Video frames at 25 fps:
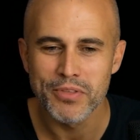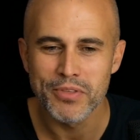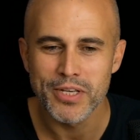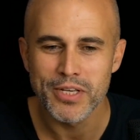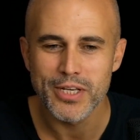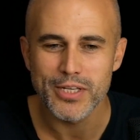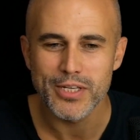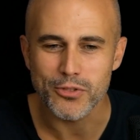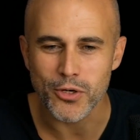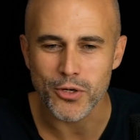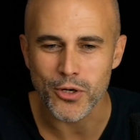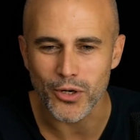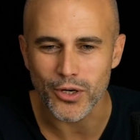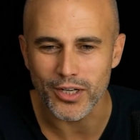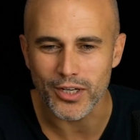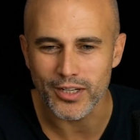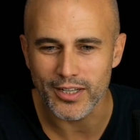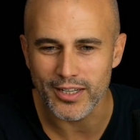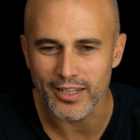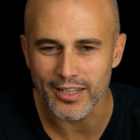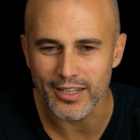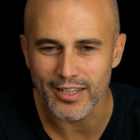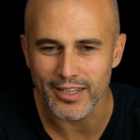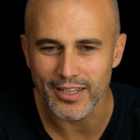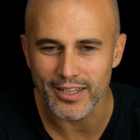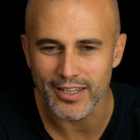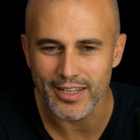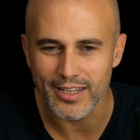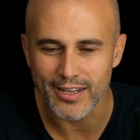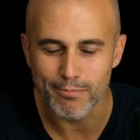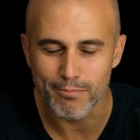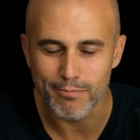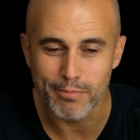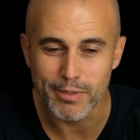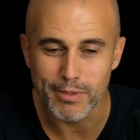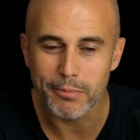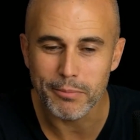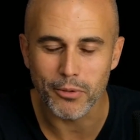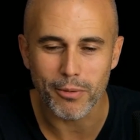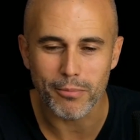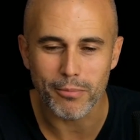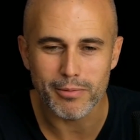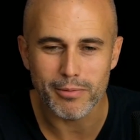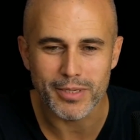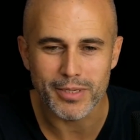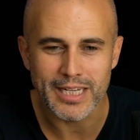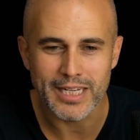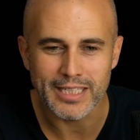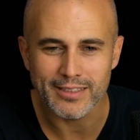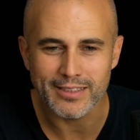So big
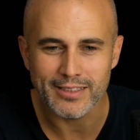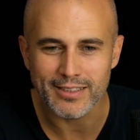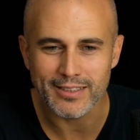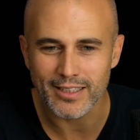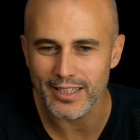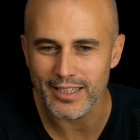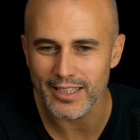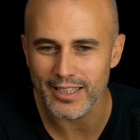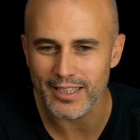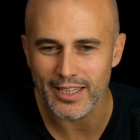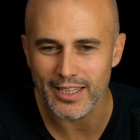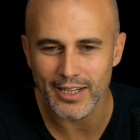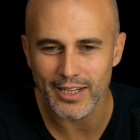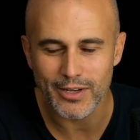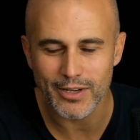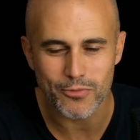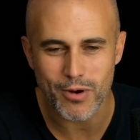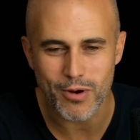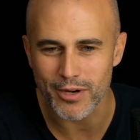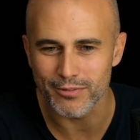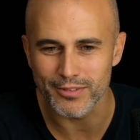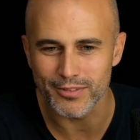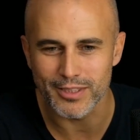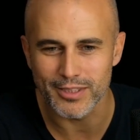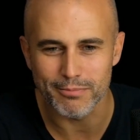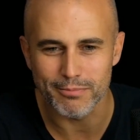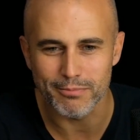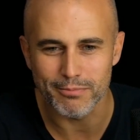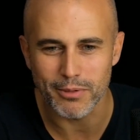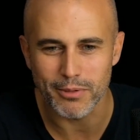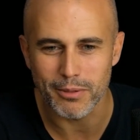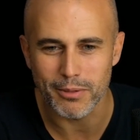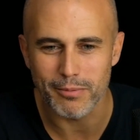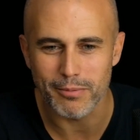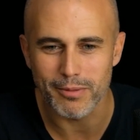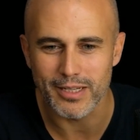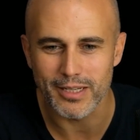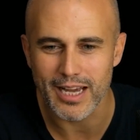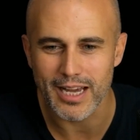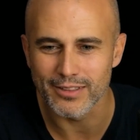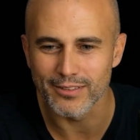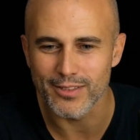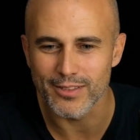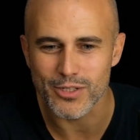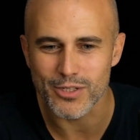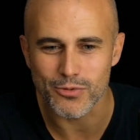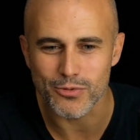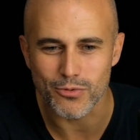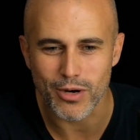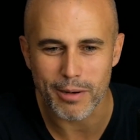problem in Italy, one of the probably
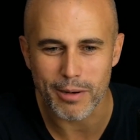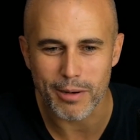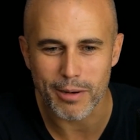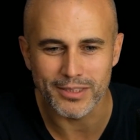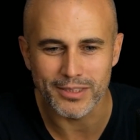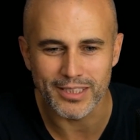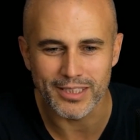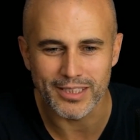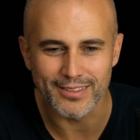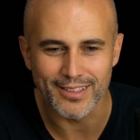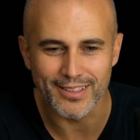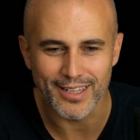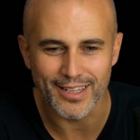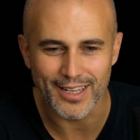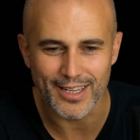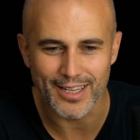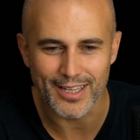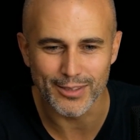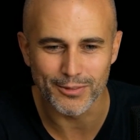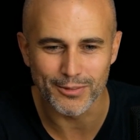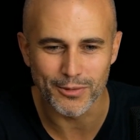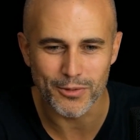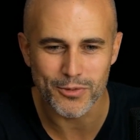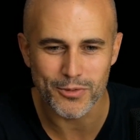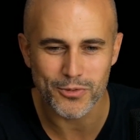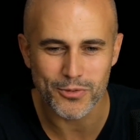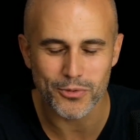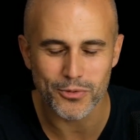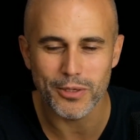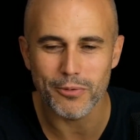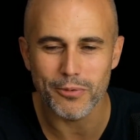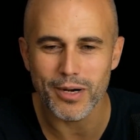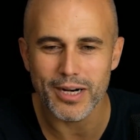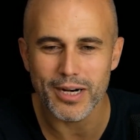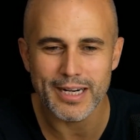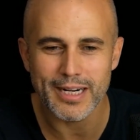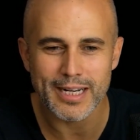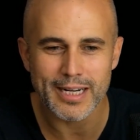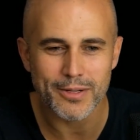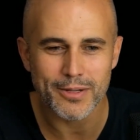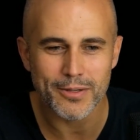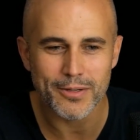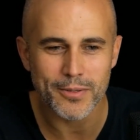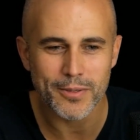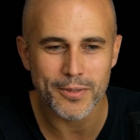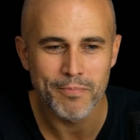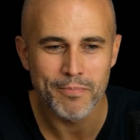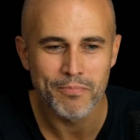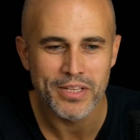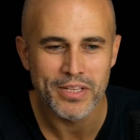undisrupted industry right
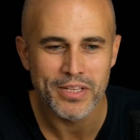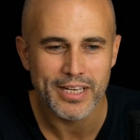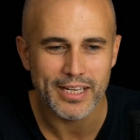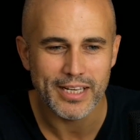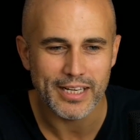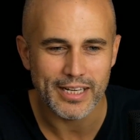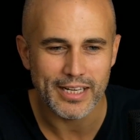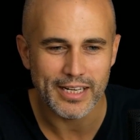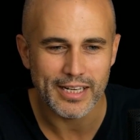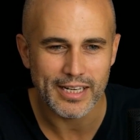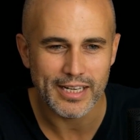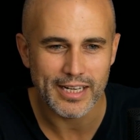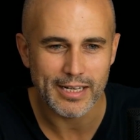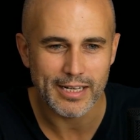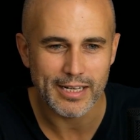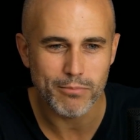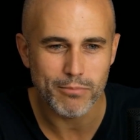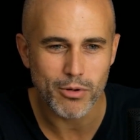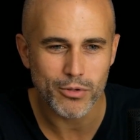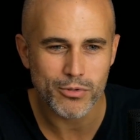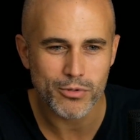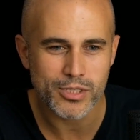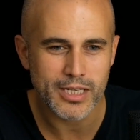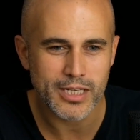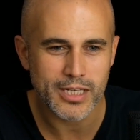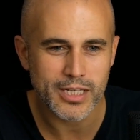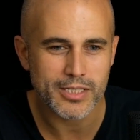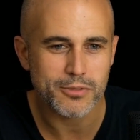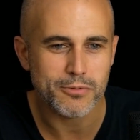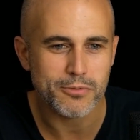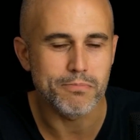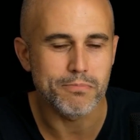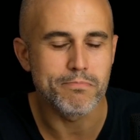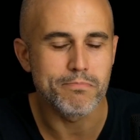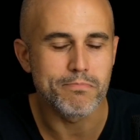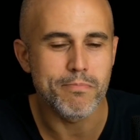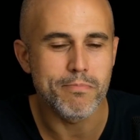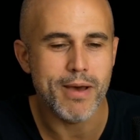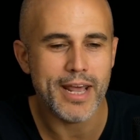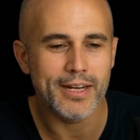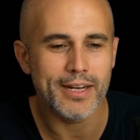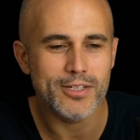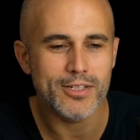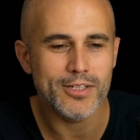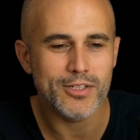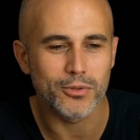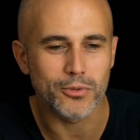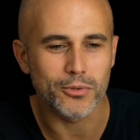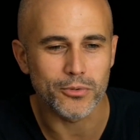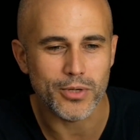now. BonusX
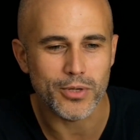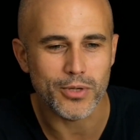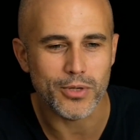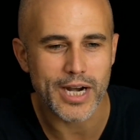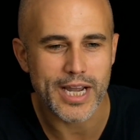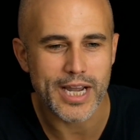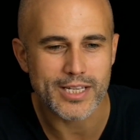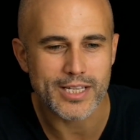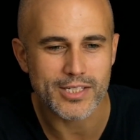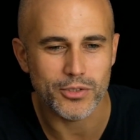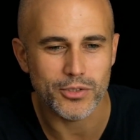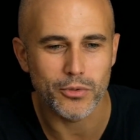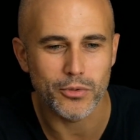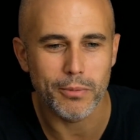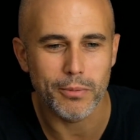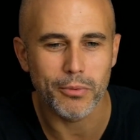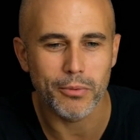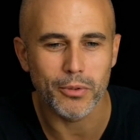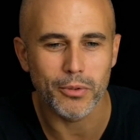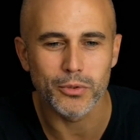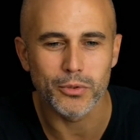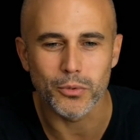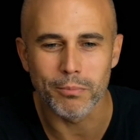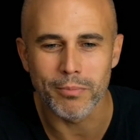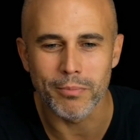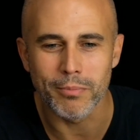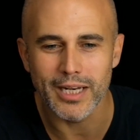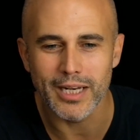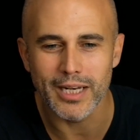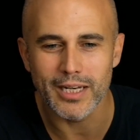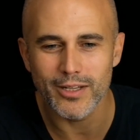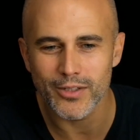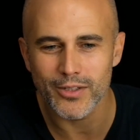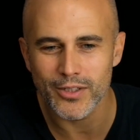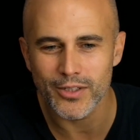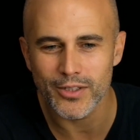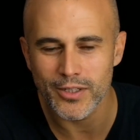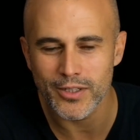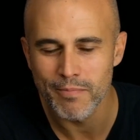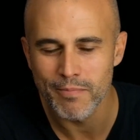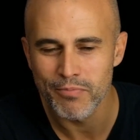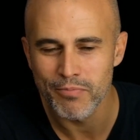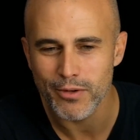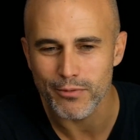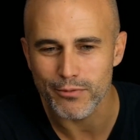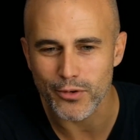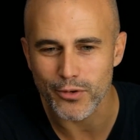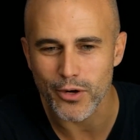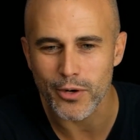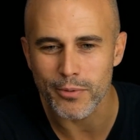managed to raise 3.2 million
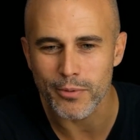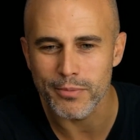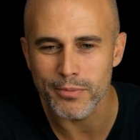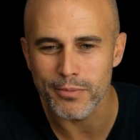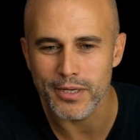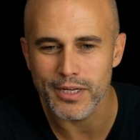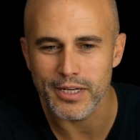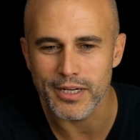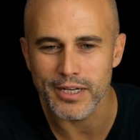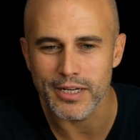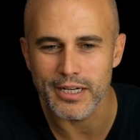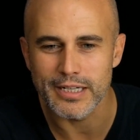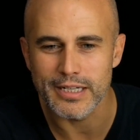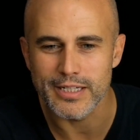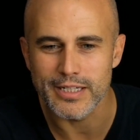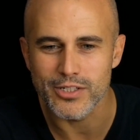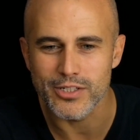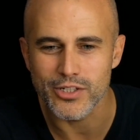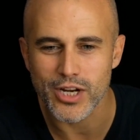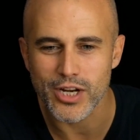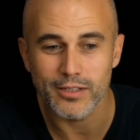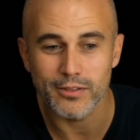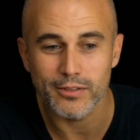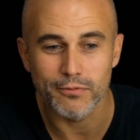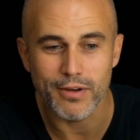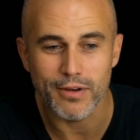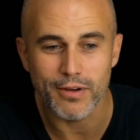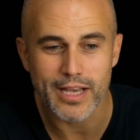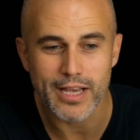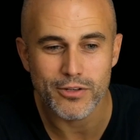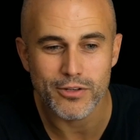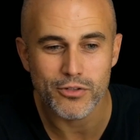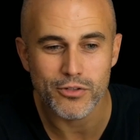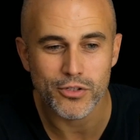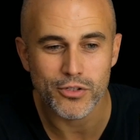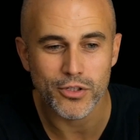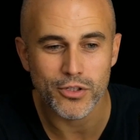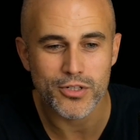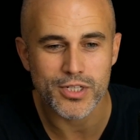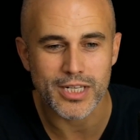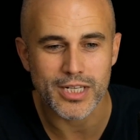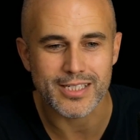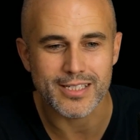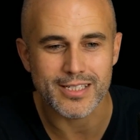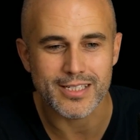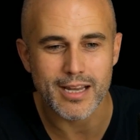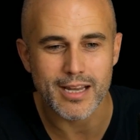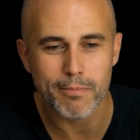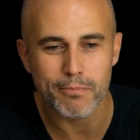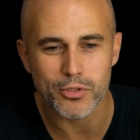from giant ventures,
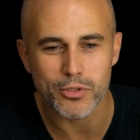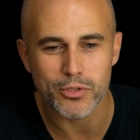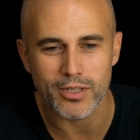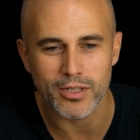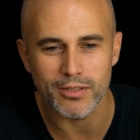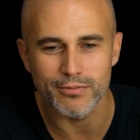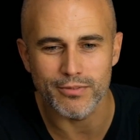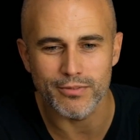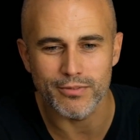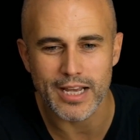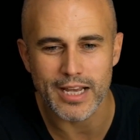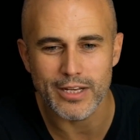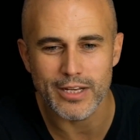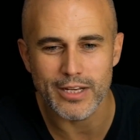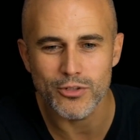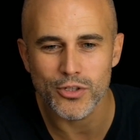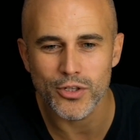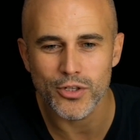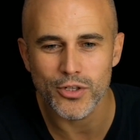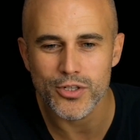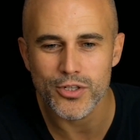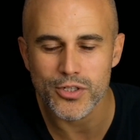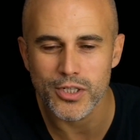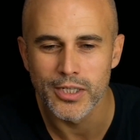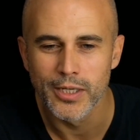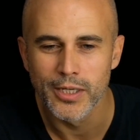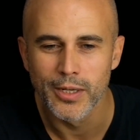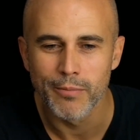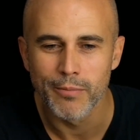exceptional ventures,